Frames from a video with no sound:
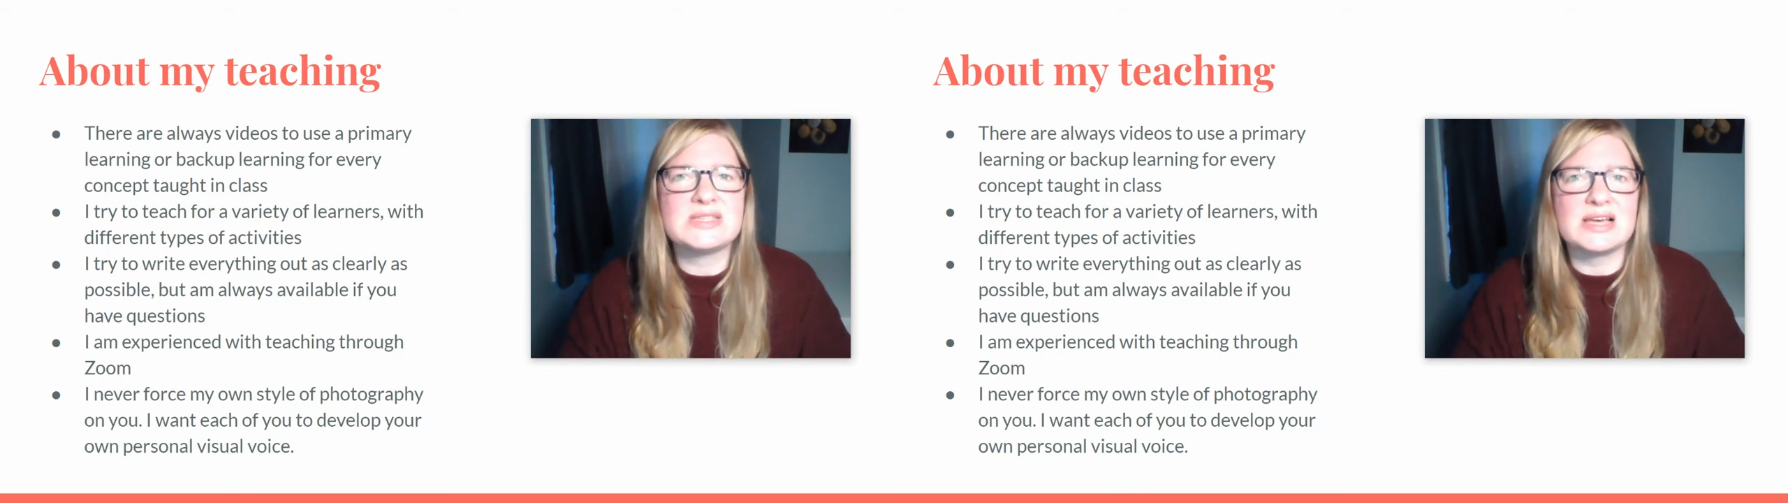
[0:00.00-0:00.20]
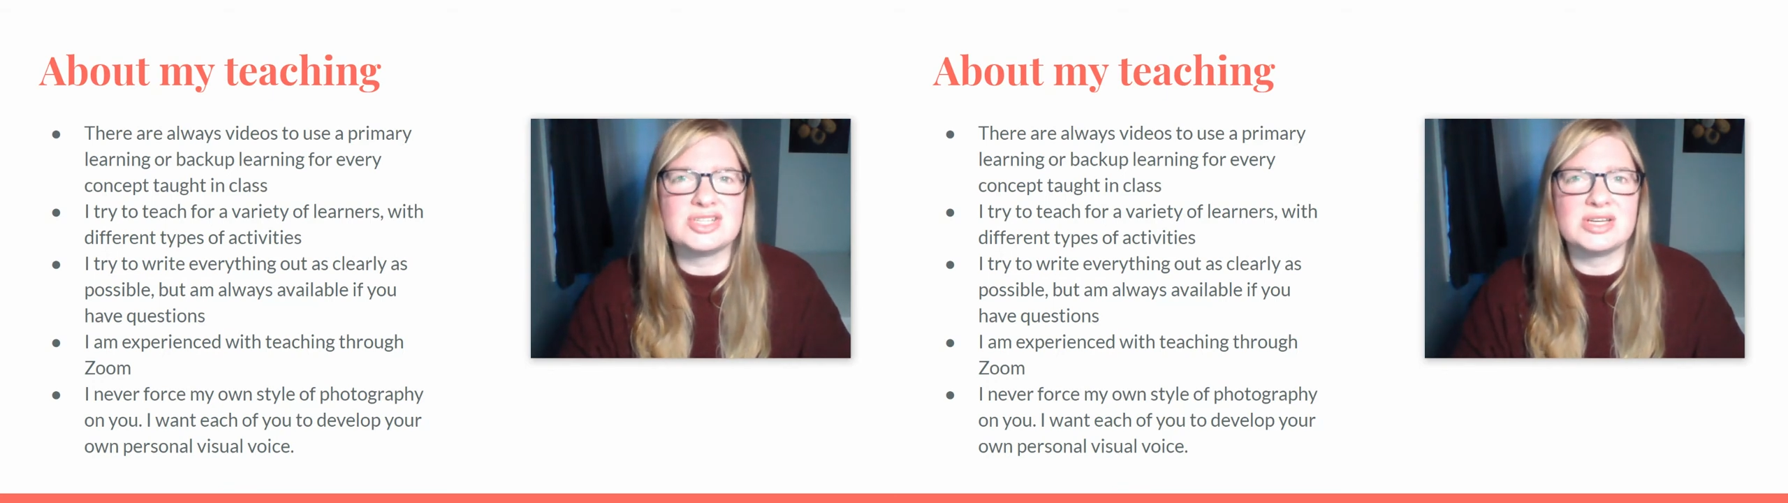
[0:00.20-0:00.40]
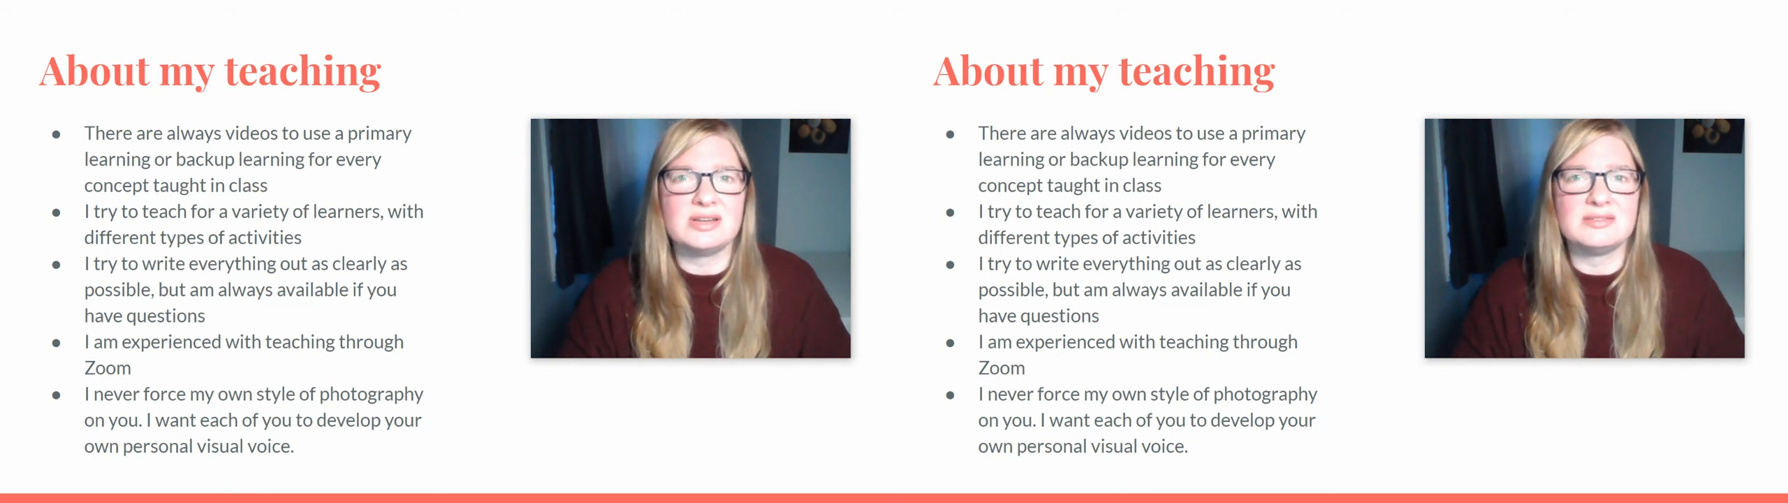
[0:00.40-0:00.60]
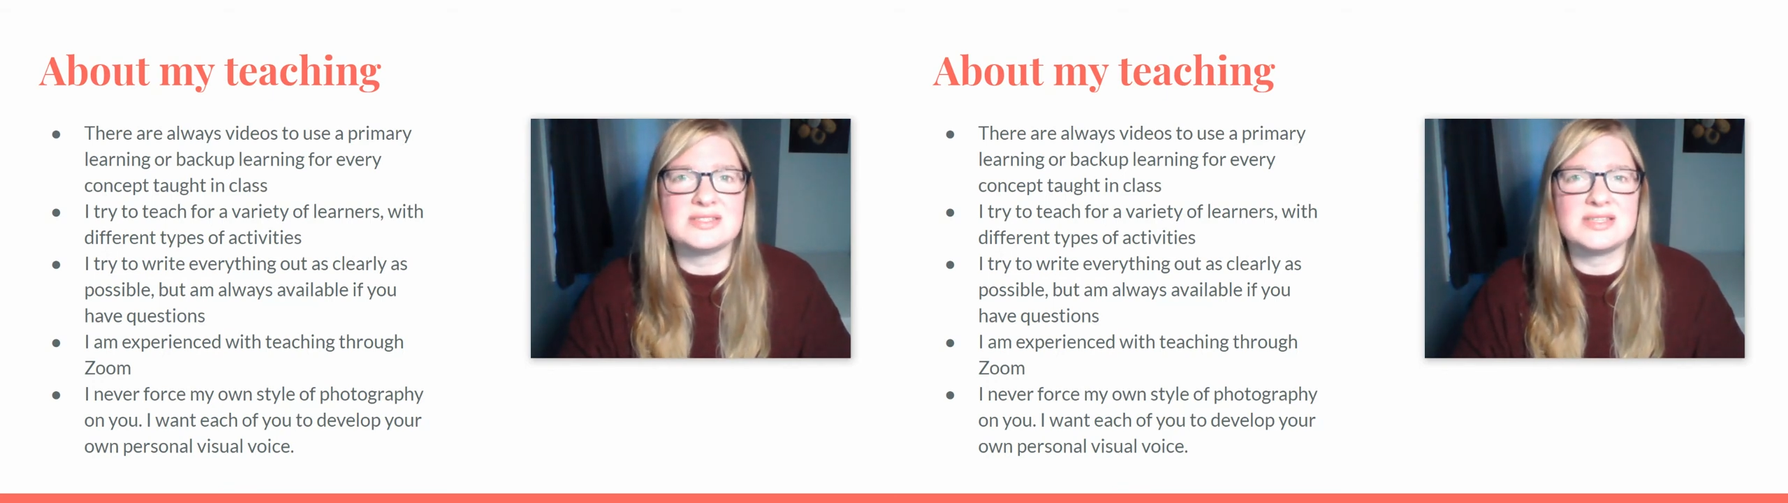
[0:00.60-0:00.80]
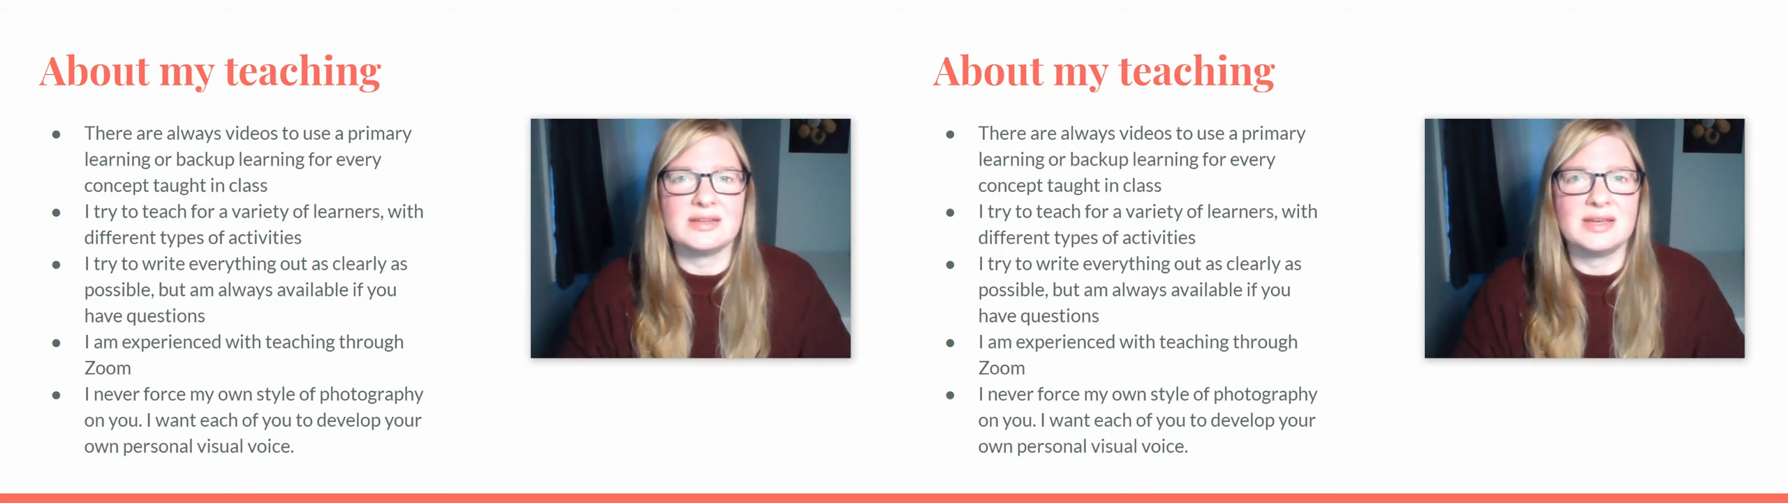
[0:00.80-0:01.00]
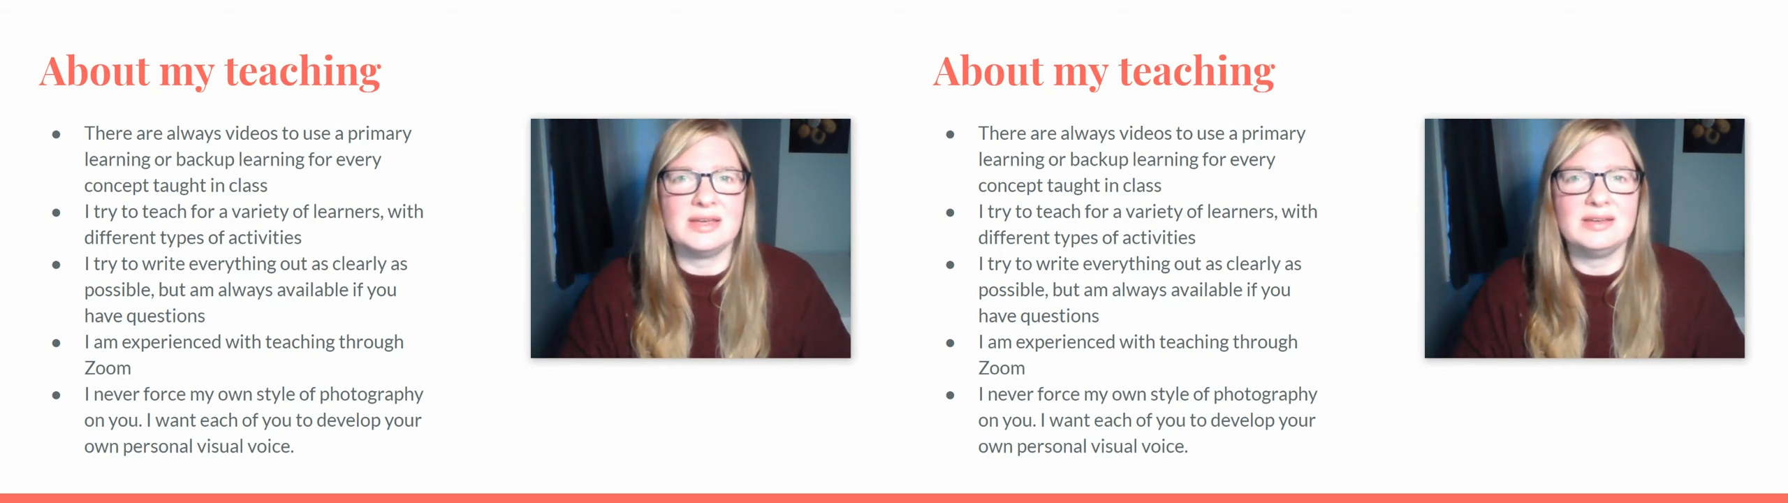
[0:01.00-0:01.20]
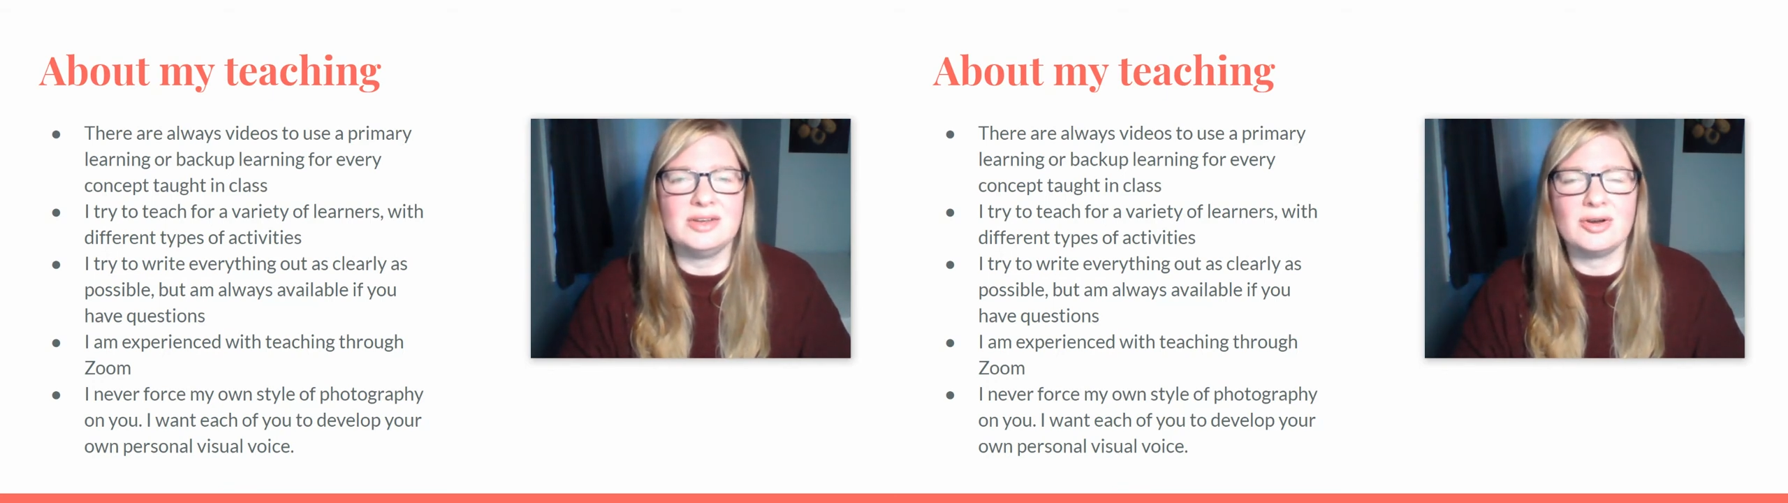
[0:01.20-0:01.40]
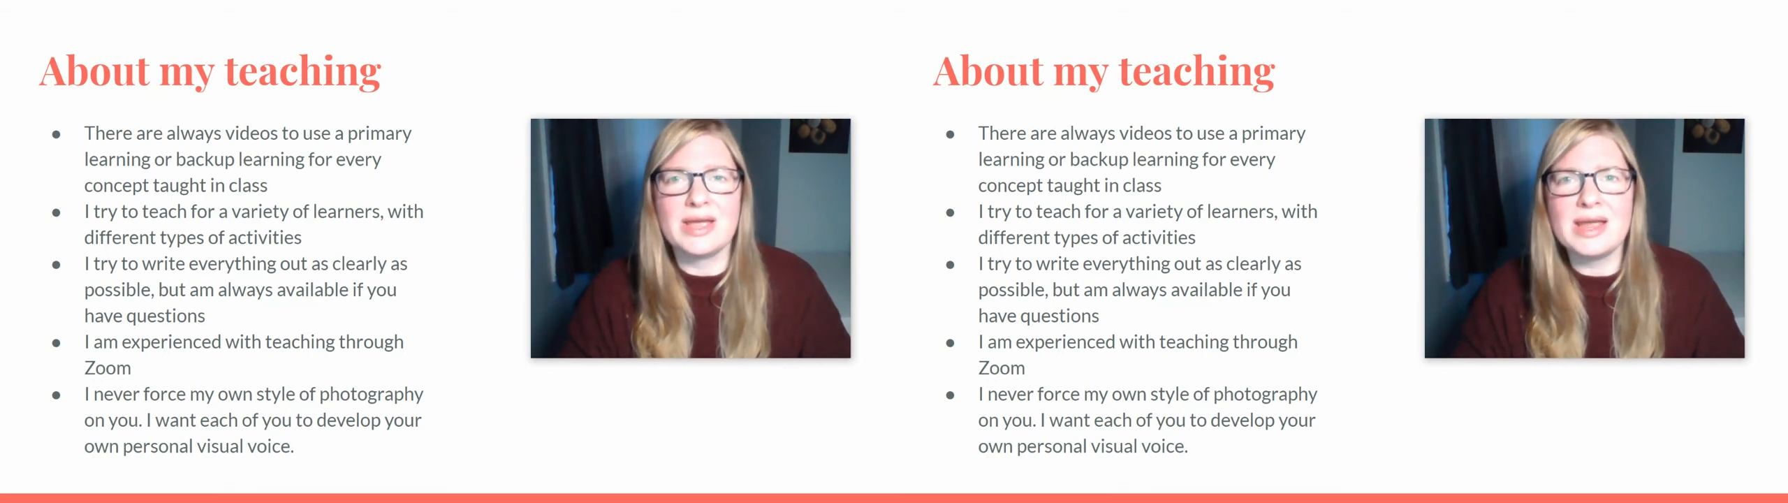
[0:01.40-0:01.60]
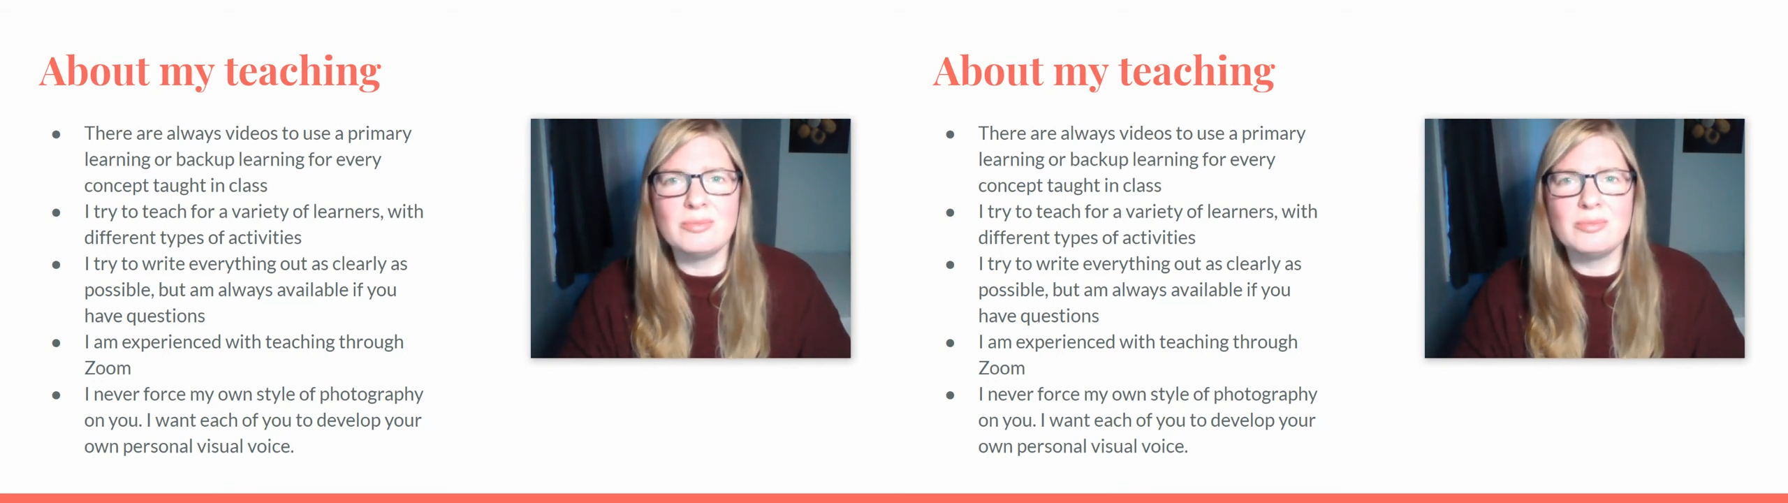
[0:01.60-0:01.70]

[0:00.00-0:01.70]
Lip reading: session, suddenly your